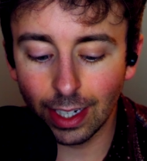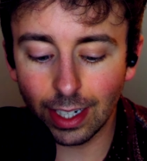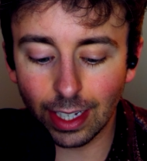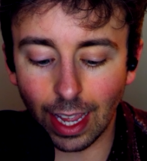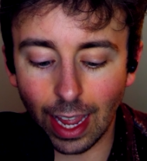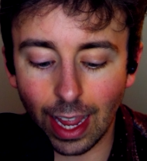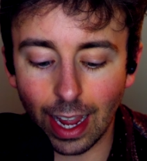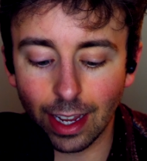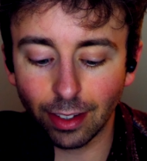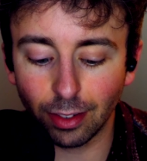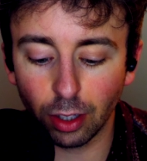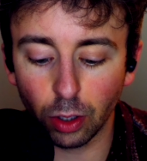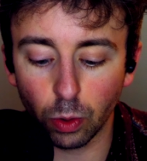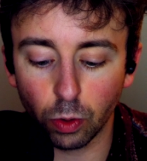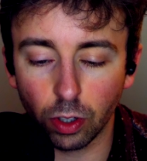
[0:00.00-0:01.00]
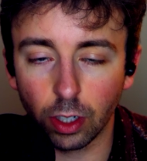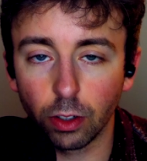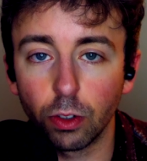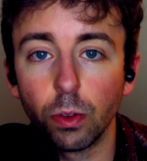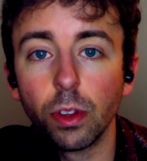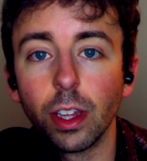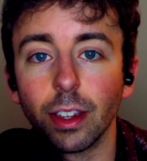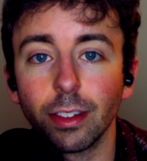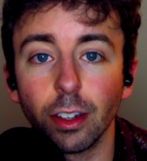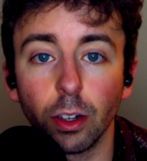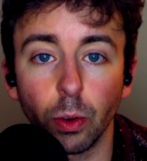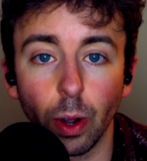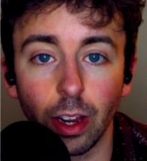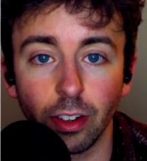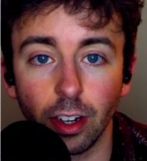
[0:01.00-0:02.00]
to get a solution to this
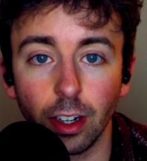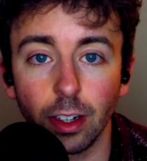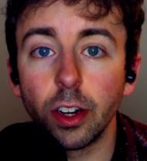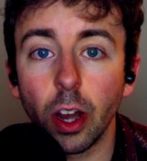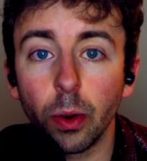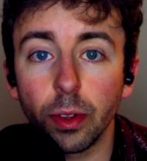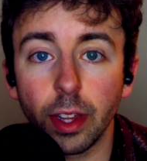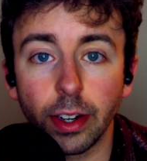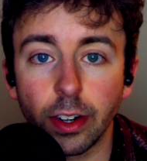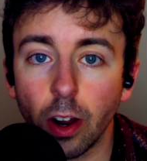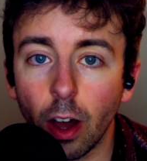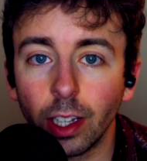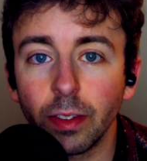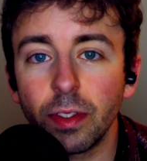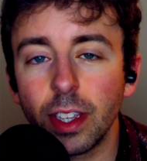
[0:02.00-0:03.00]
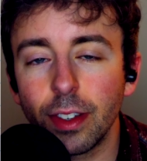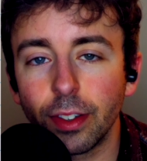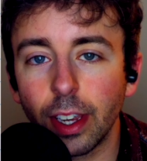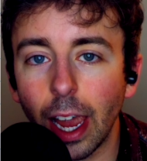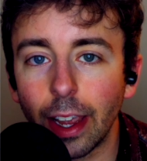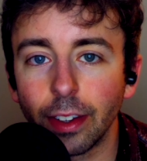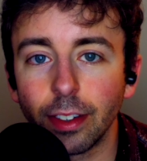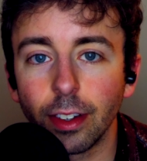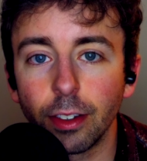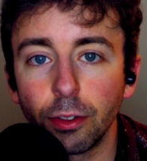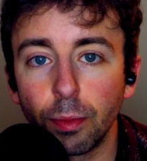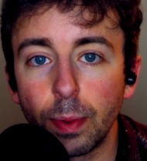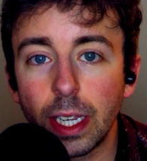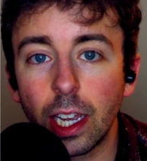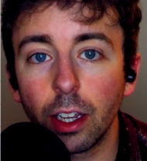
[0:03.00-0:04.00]
equation. Note that in all of these cases,
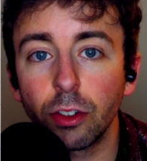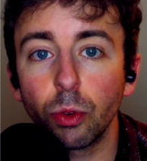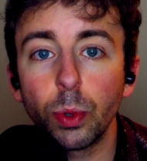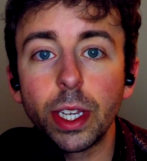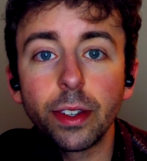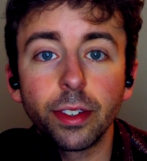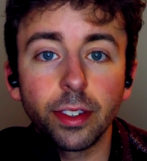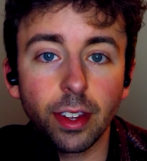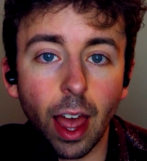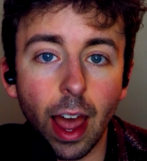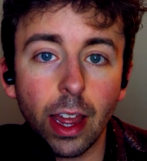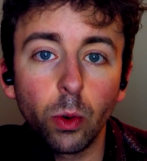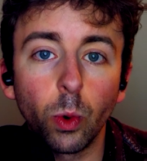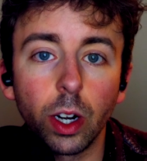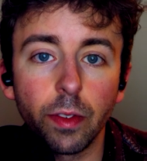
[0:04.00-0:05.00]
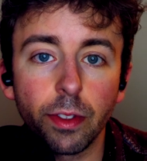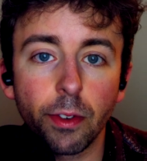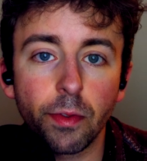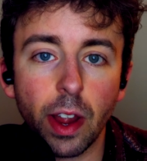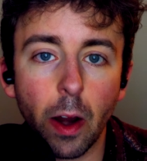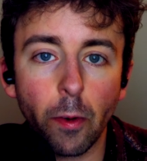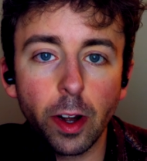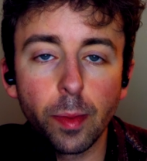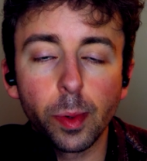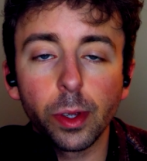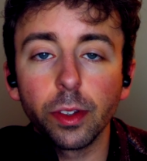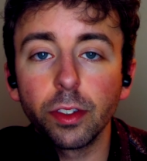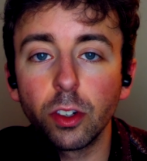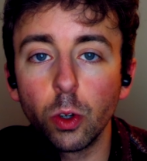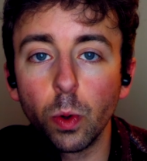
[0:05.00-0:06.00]
because we assign one of the
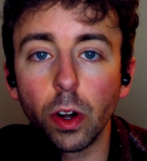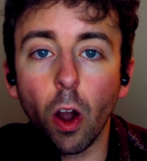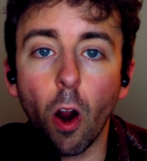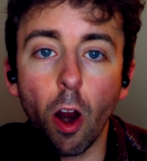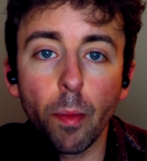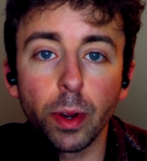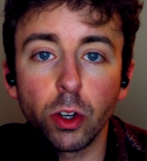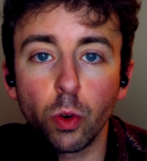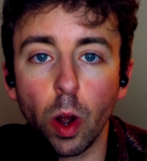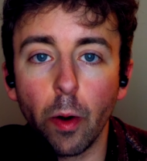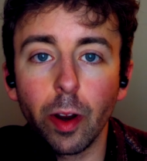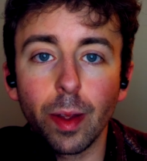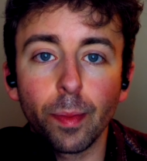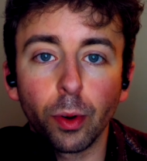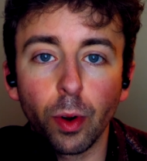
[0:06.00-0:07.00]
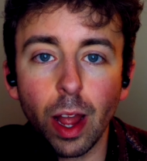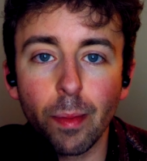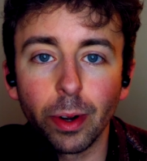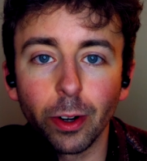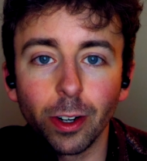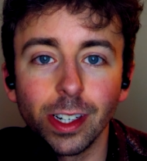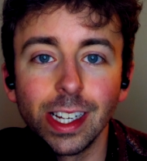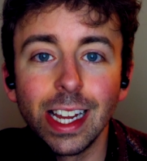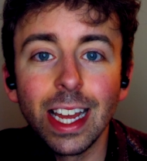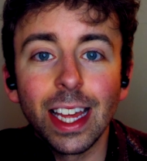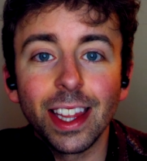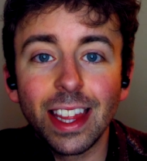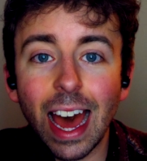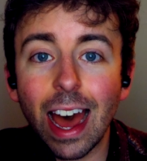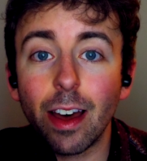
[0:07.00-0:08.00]
variables to an arbitrary parameter,
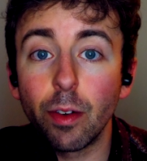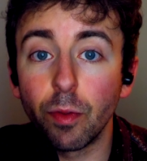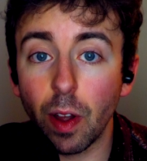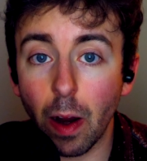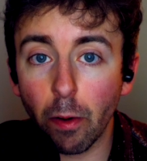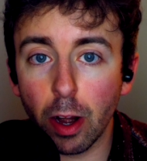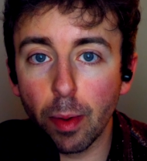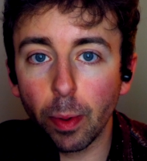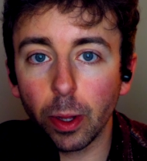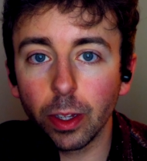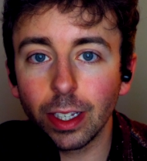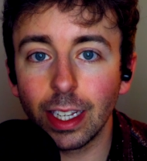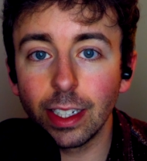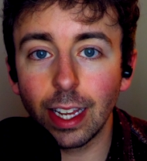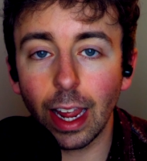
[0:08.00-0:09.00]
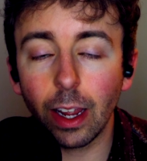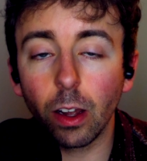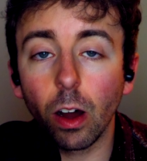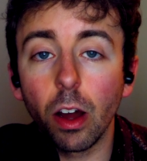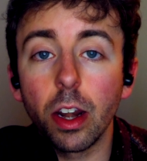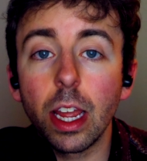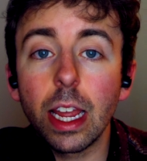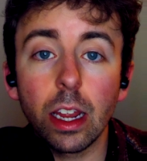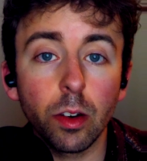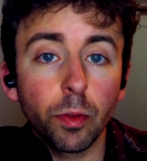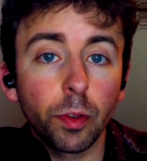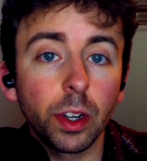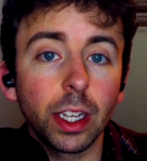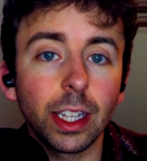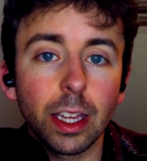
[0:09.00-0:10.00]
that variable can take on
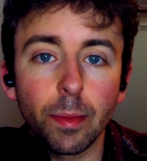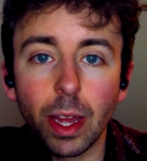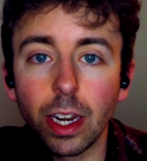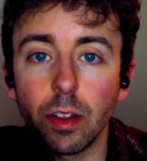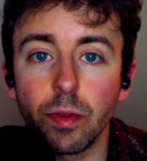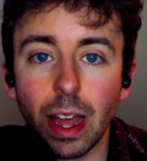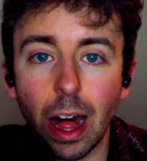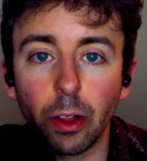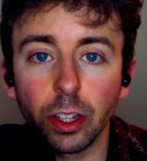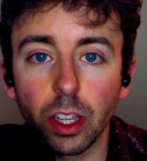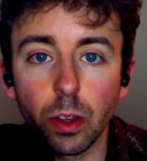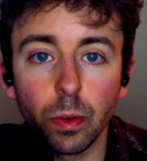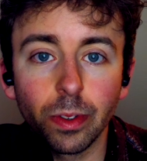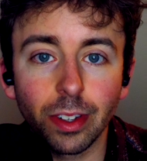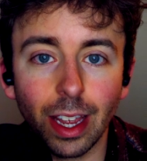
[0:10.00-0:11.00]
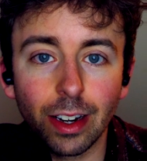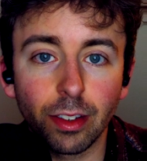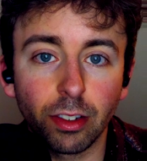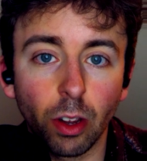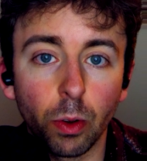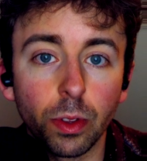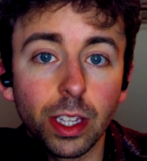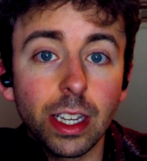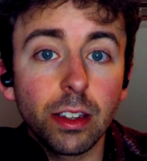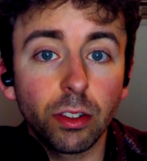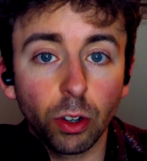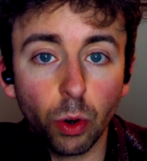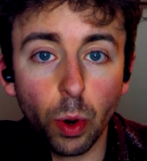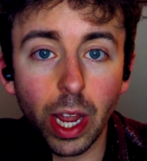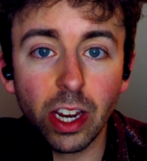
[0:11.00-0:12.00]
infinitely many values, and so these
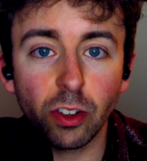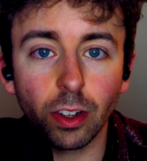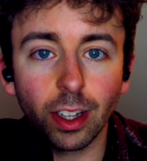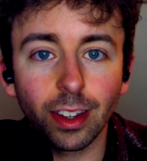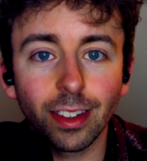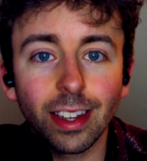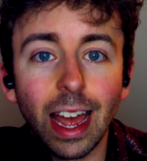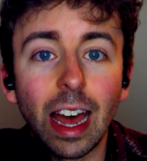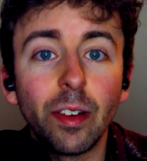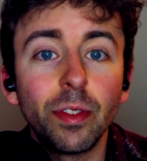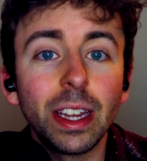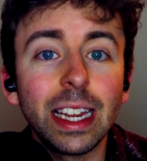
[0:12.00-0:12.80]
equations have